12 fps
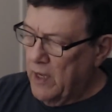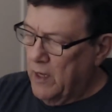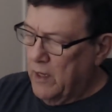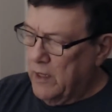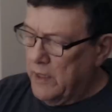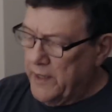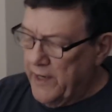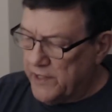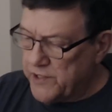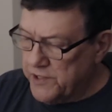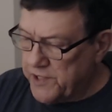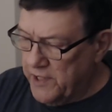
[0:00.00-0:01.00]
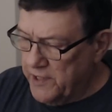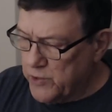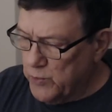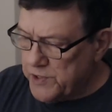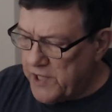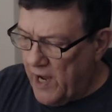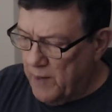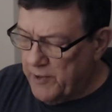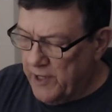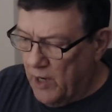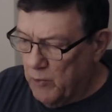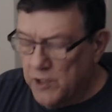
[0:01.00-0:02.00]
Next, let's get into what's happening.
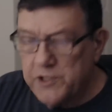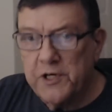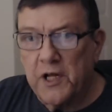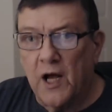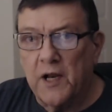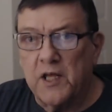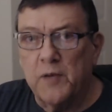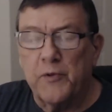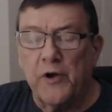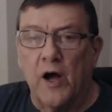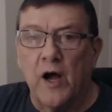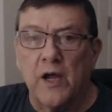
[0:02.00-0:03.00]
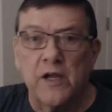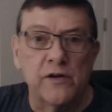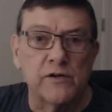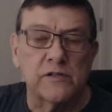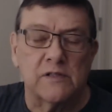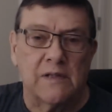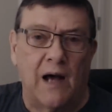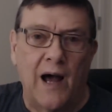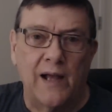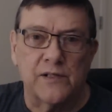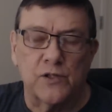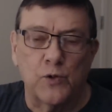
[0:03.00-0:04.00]
I want you to kind of keep your ears and
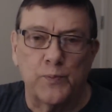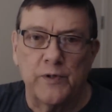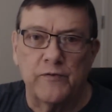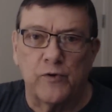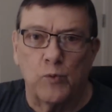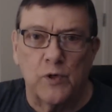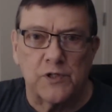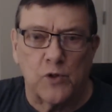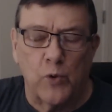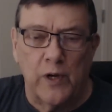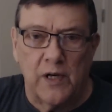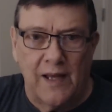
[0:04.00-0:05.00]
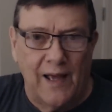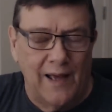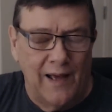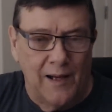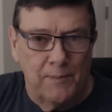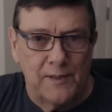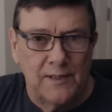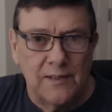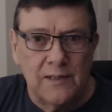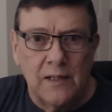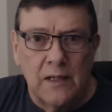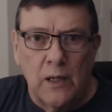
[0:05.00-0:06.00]
eyes open for what's going to happen
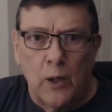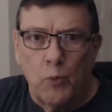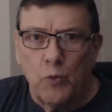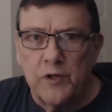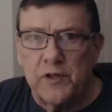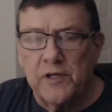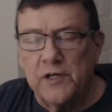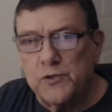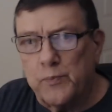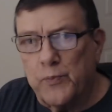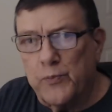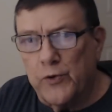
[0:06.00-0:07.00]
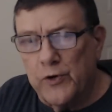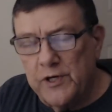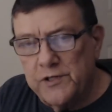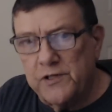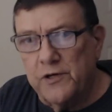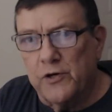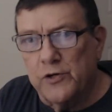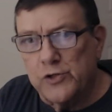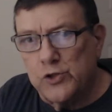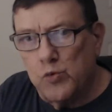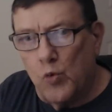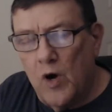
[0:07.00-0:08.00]
with this prisoner
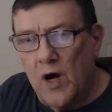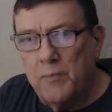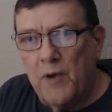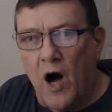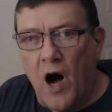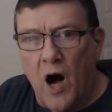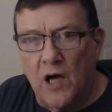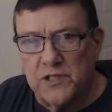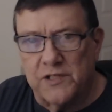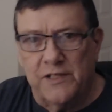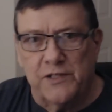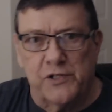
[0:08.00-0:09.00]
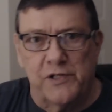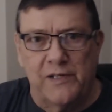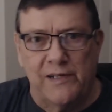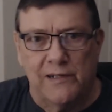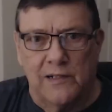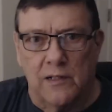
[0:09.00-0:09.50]
swap hostage deal.